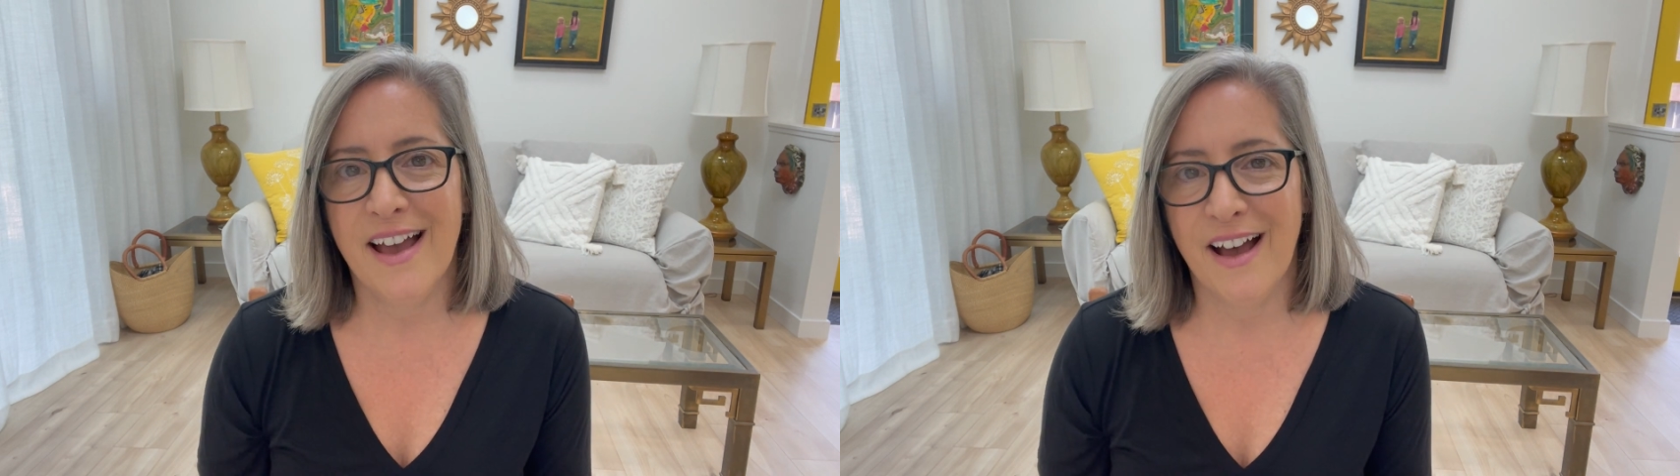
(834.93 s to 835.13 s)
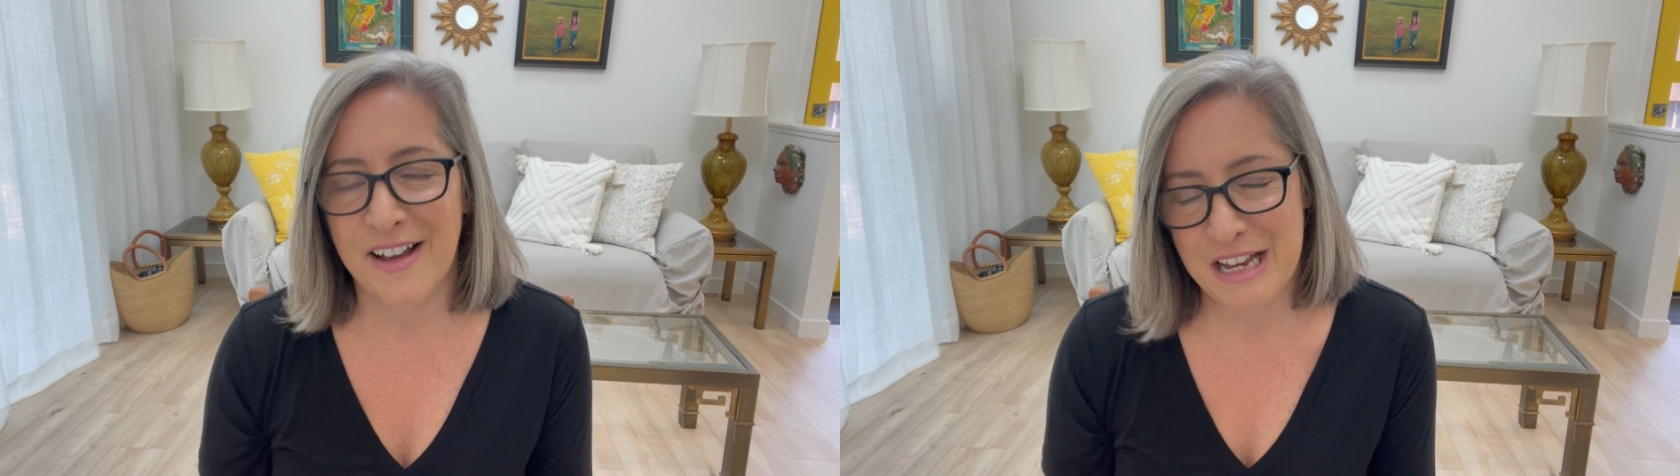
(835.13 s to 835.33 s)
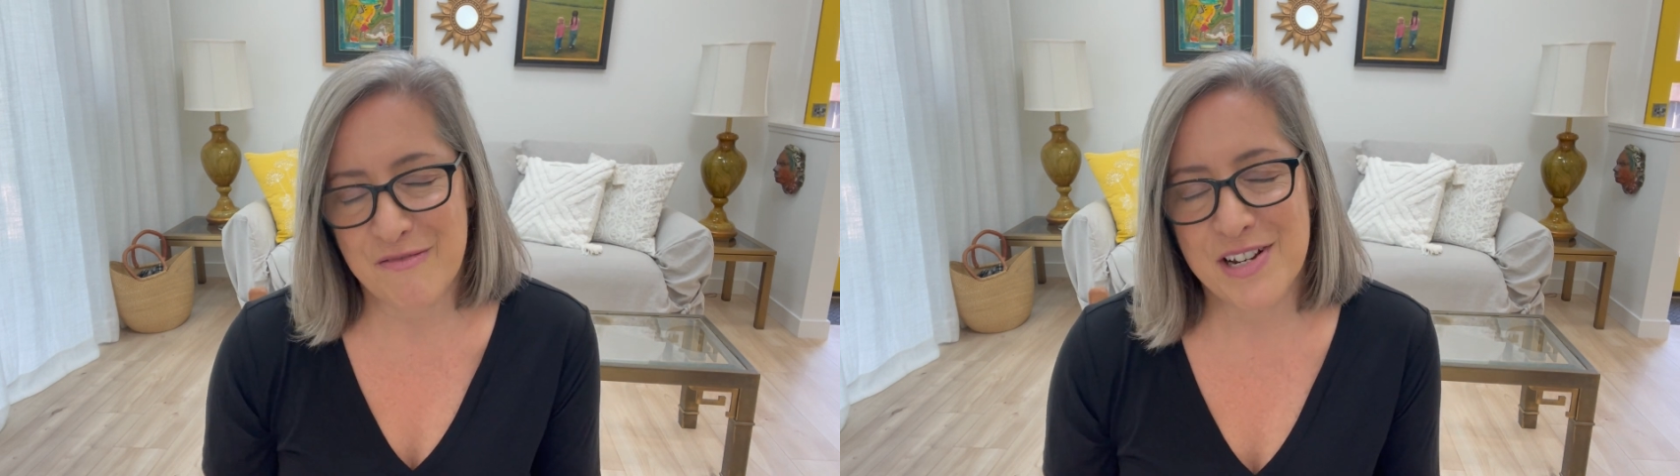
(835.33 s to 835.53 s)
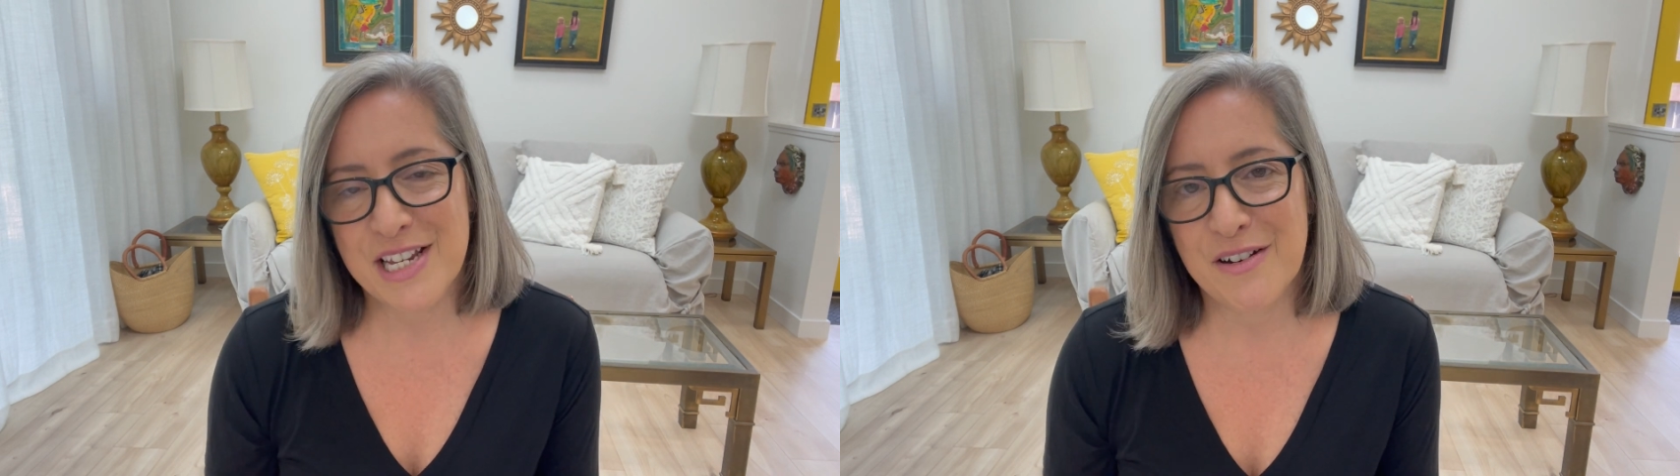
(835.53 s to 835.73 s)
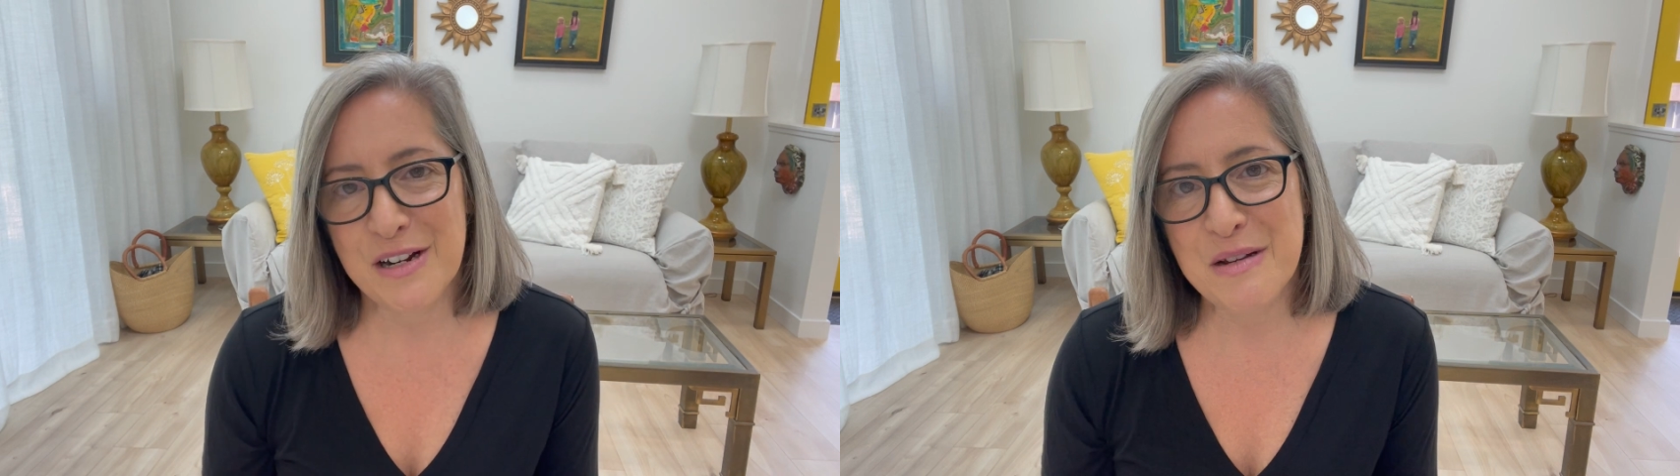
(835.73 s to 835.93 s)
every
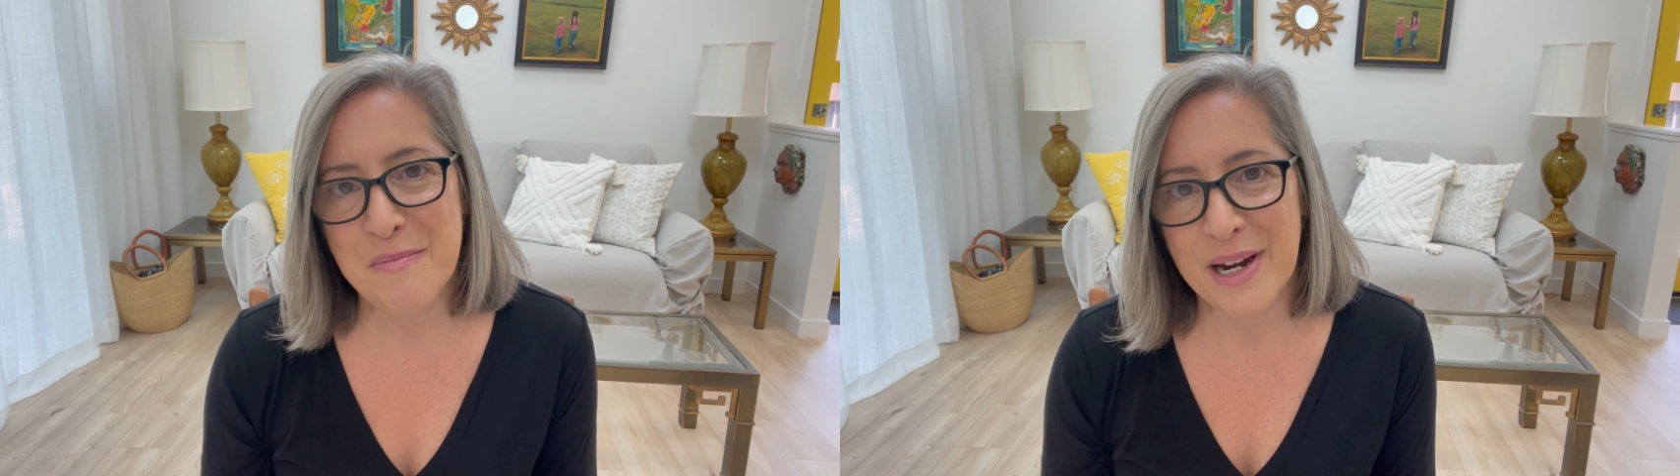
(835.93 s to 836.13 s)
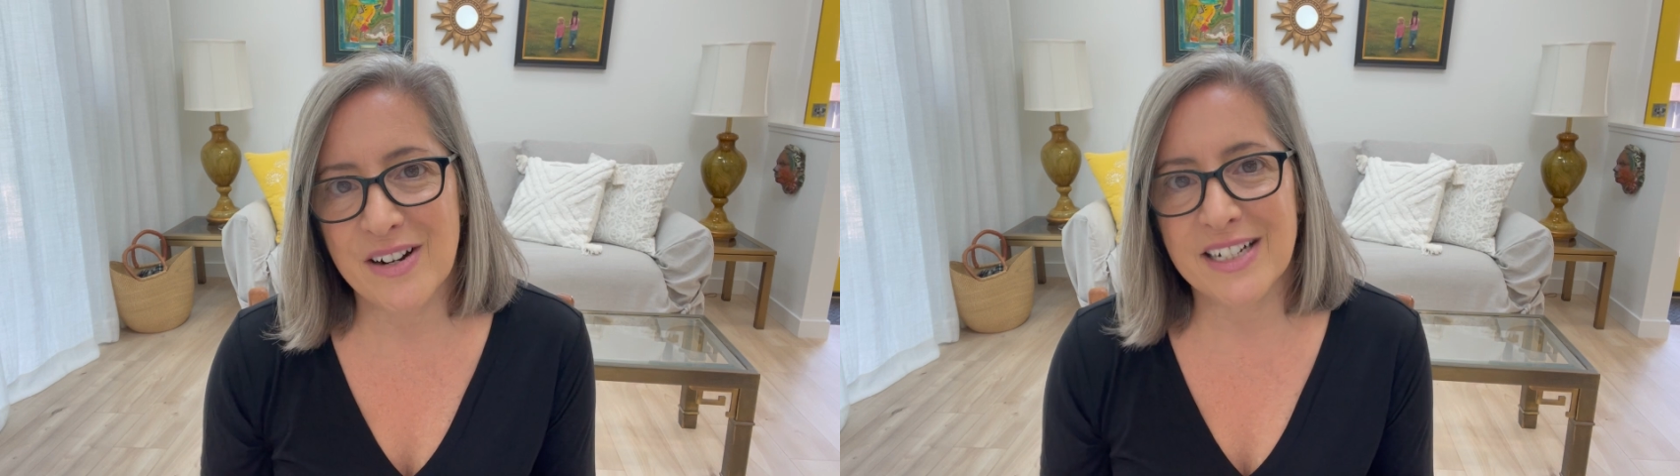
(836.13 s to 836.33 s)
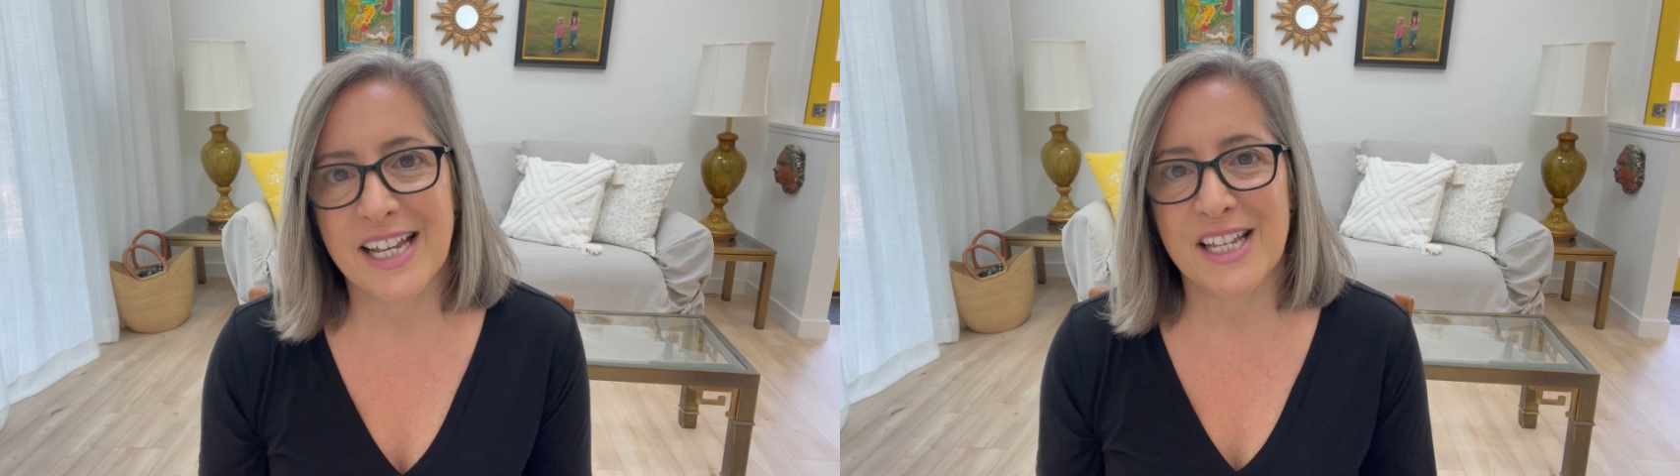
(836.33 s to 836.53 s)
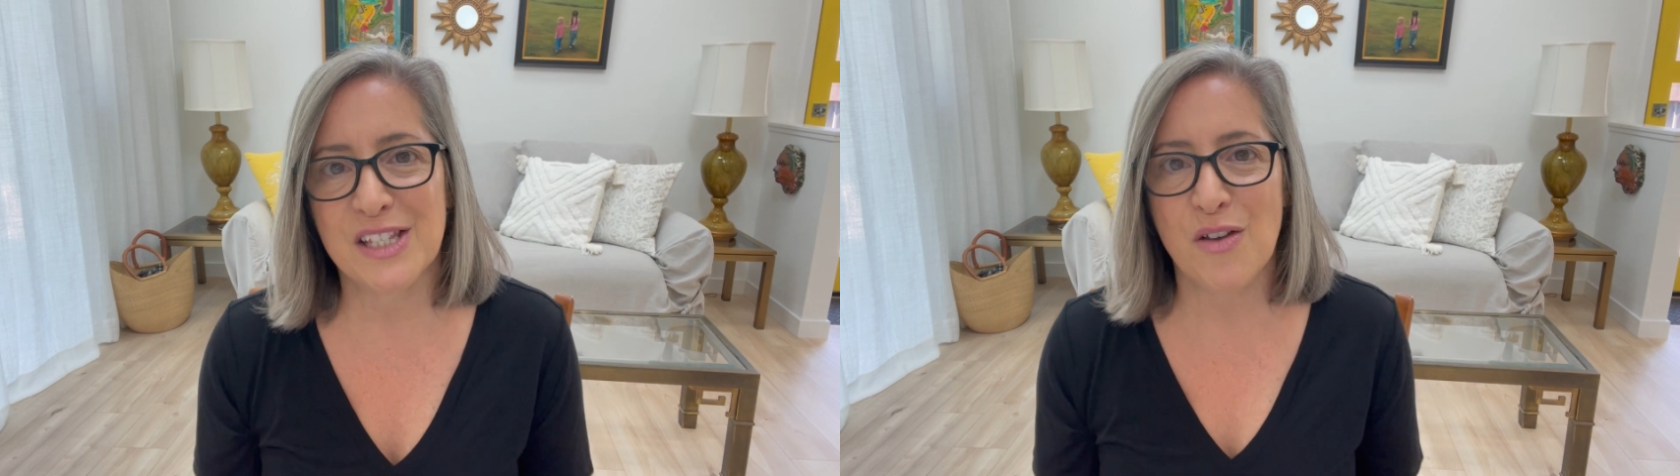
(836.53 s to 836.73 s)
year in Mérida.